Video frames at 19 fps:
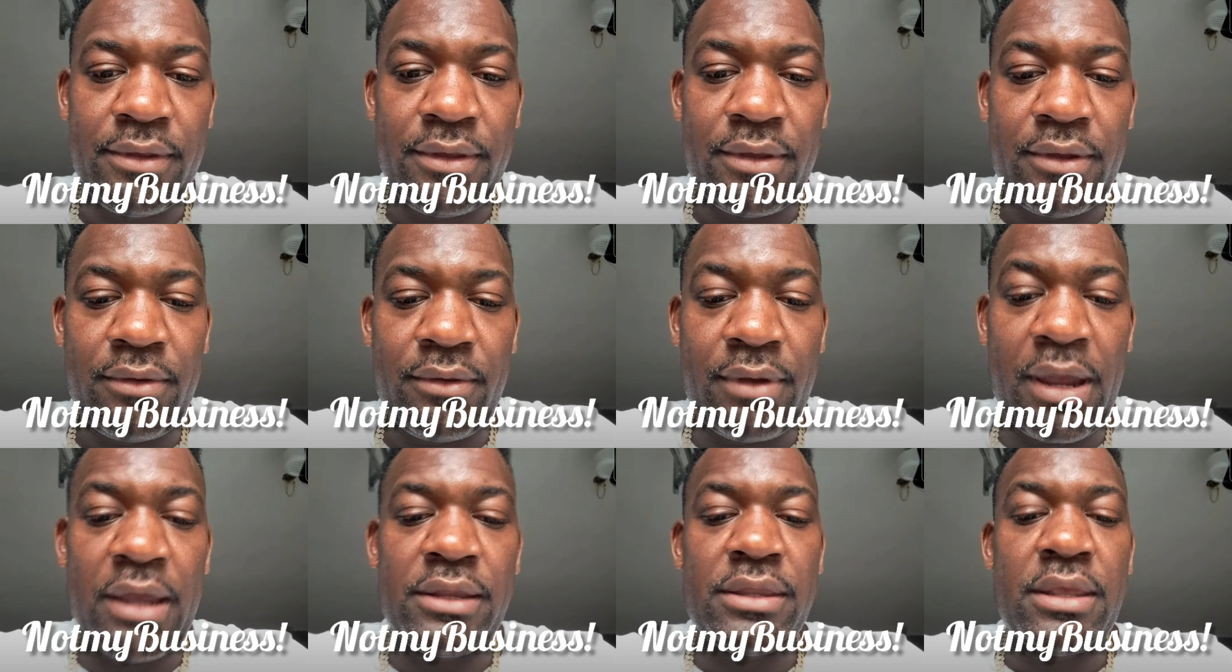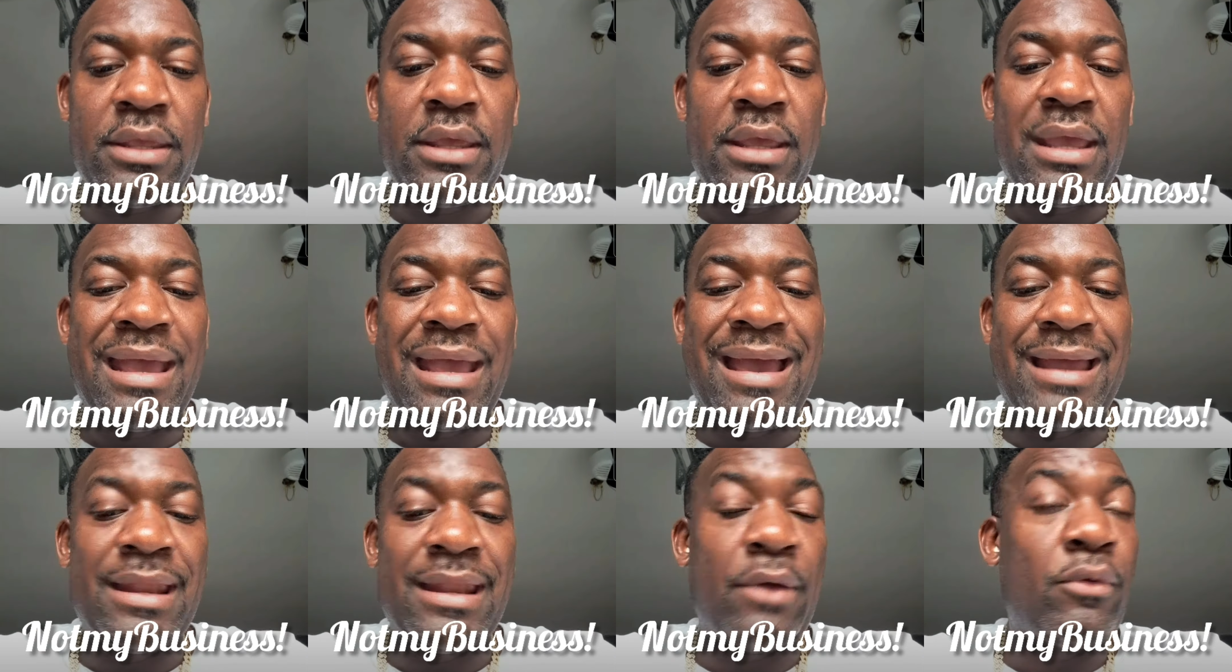Right?
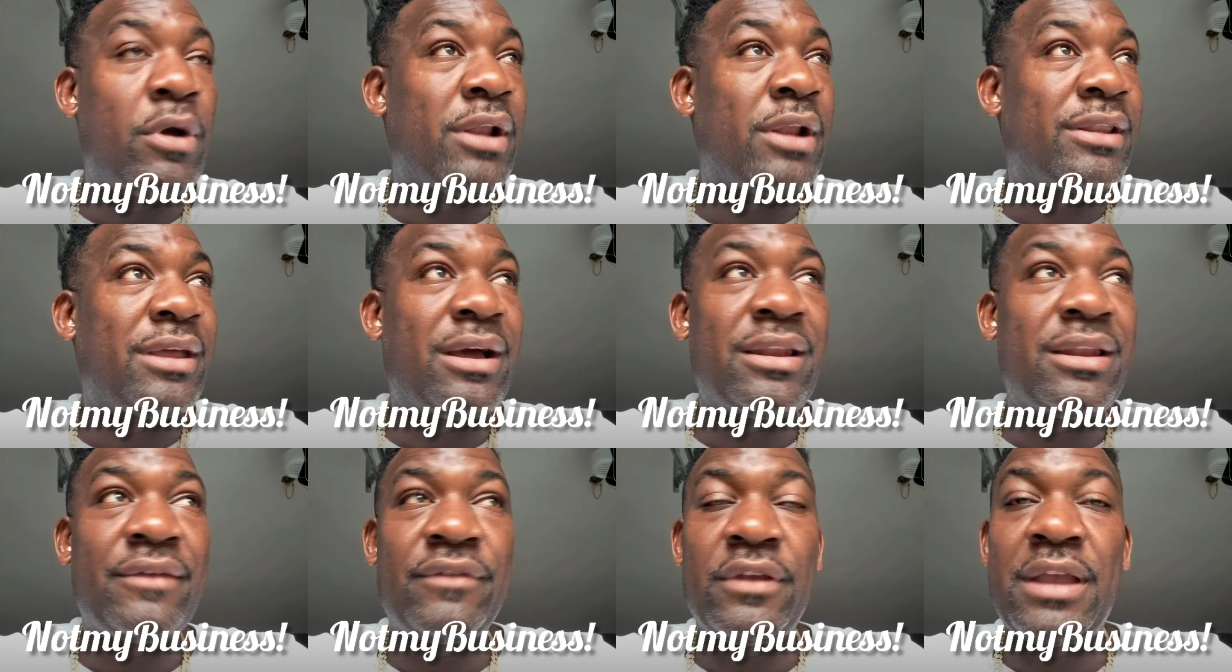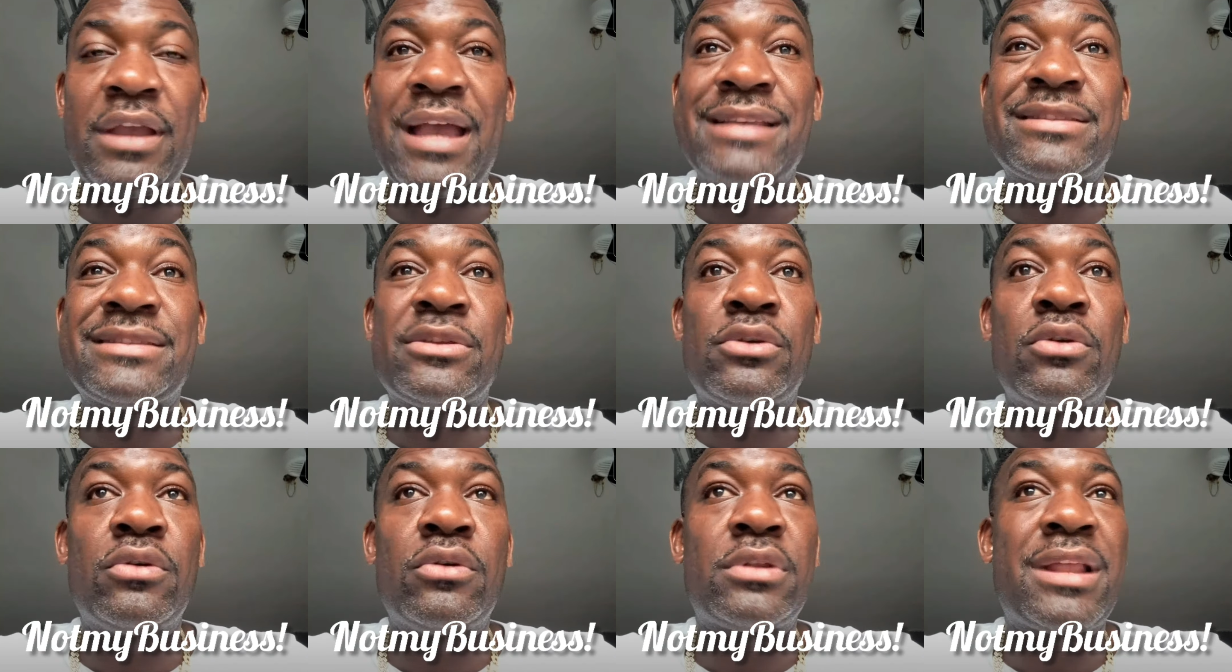And I want all of you guys to
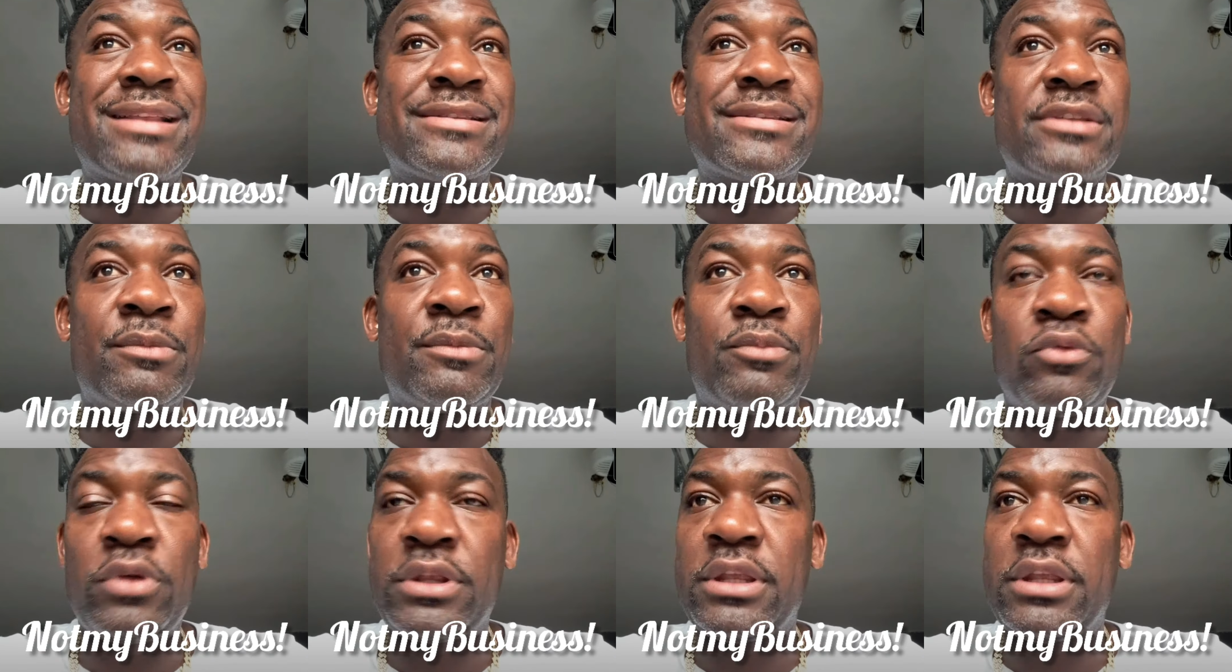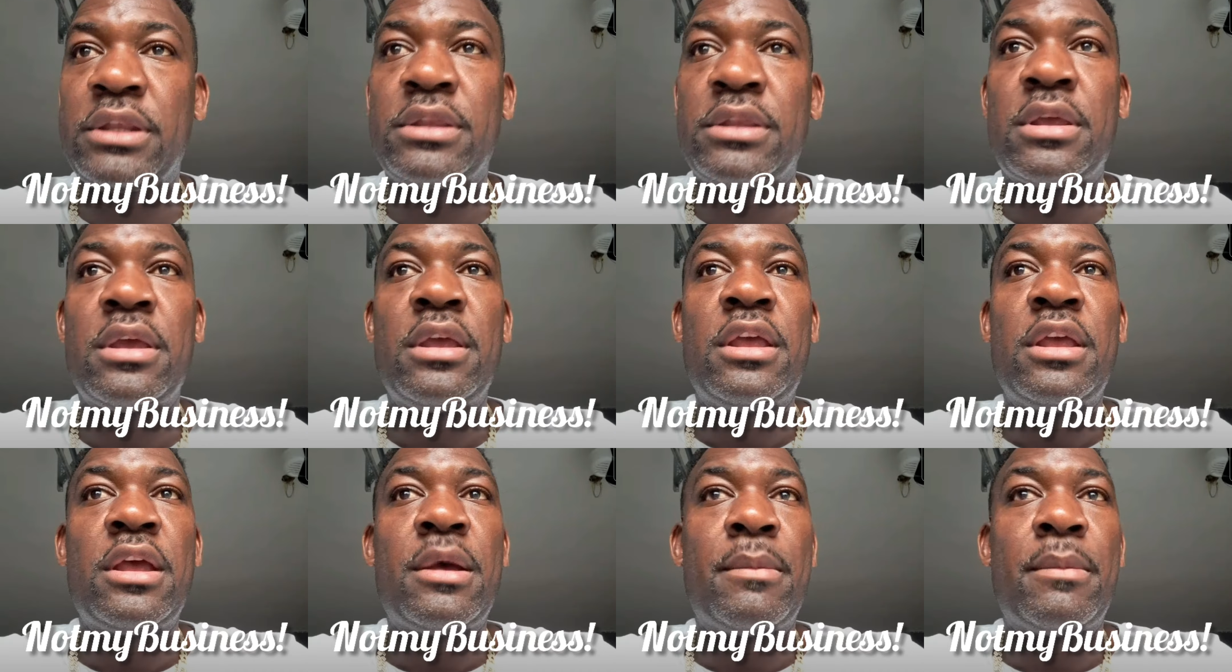go out and support it.
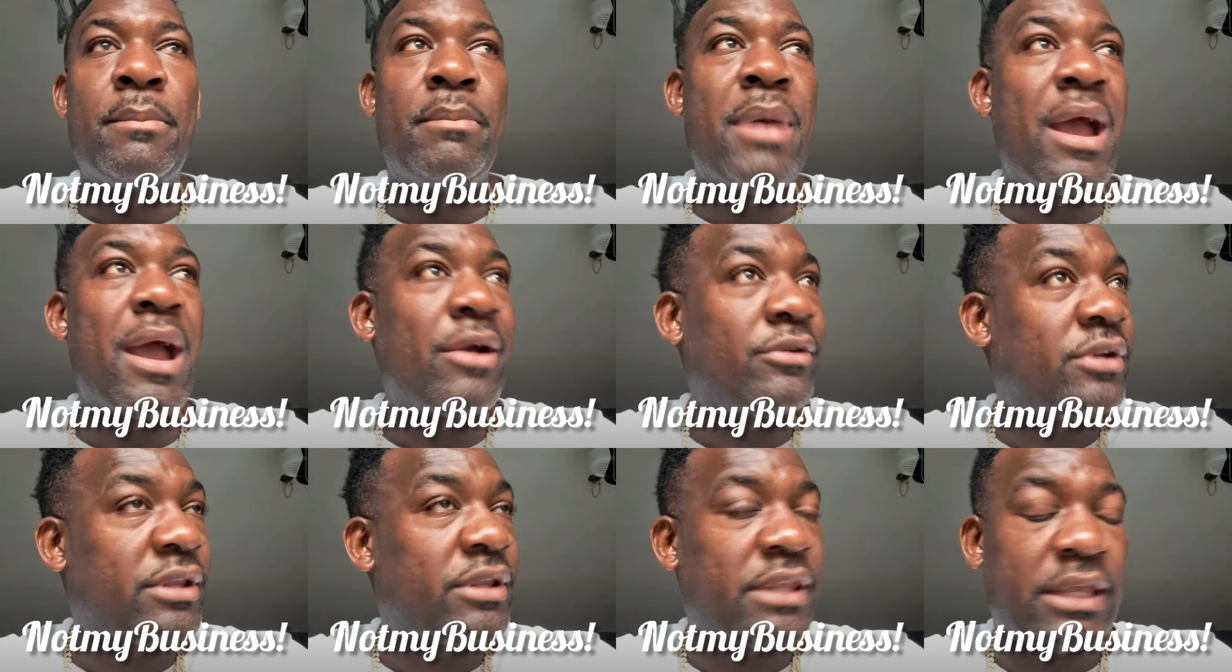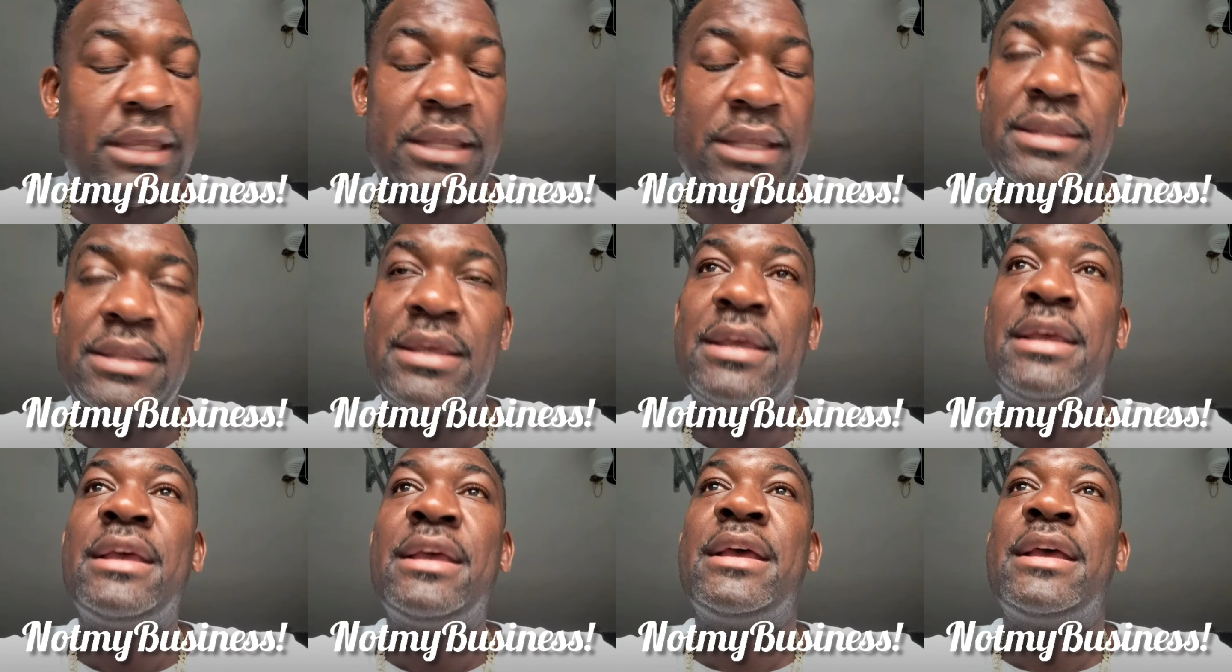Buy on a ticket.
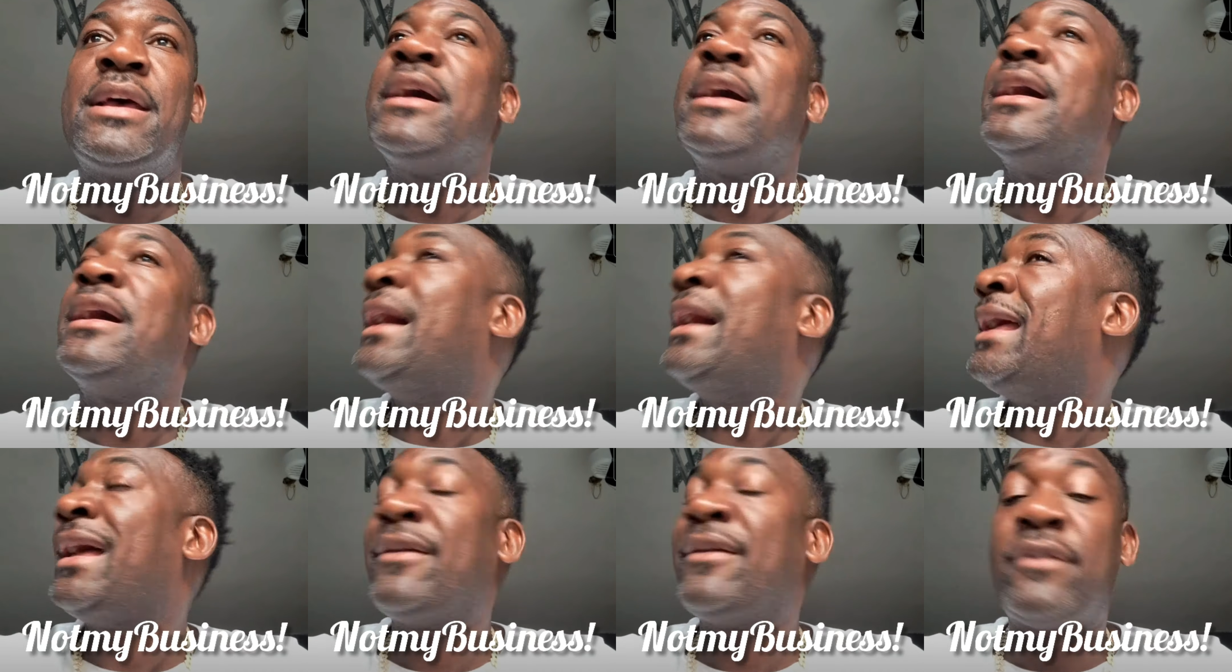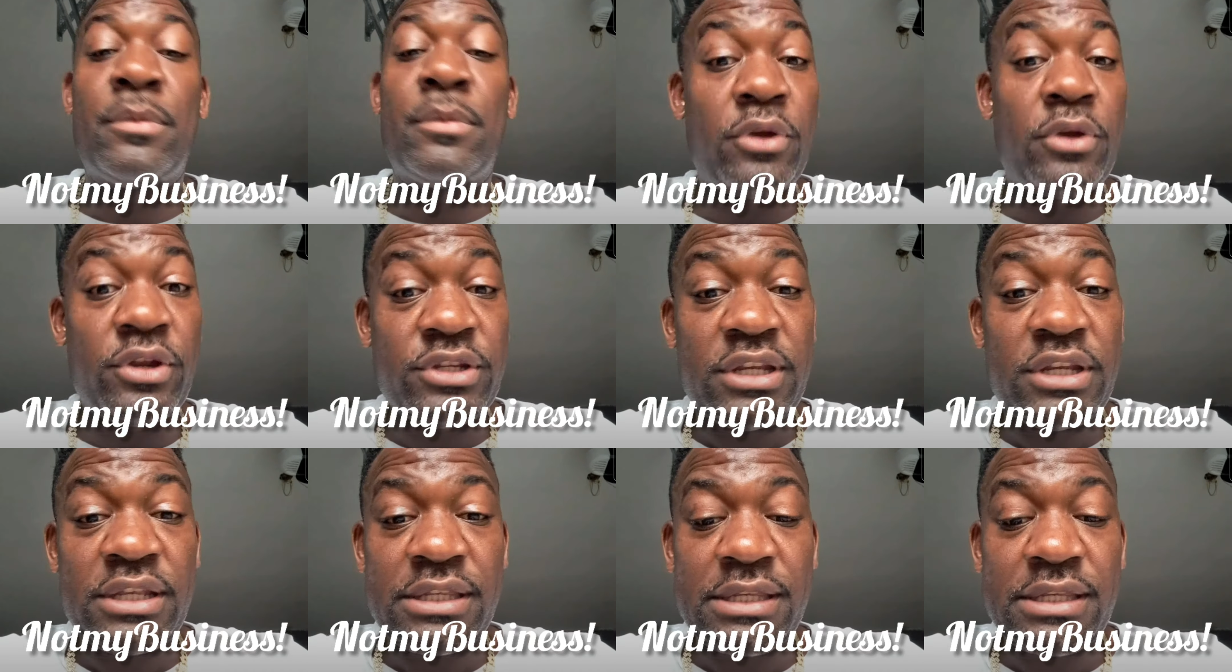I have
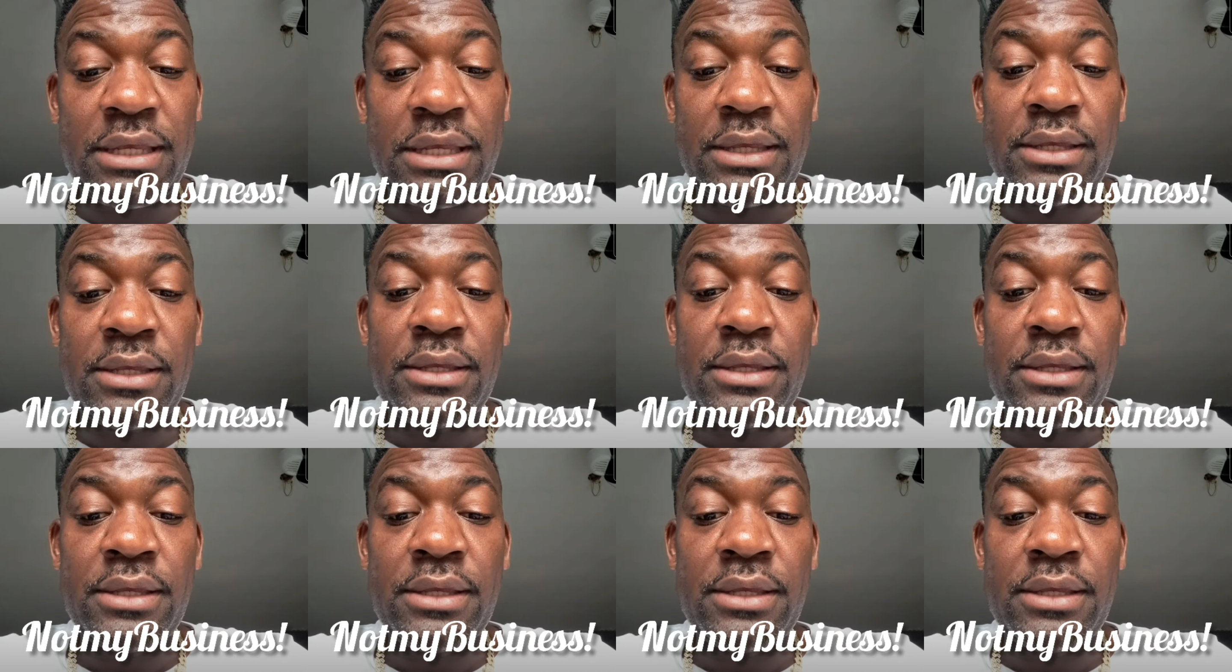emergency.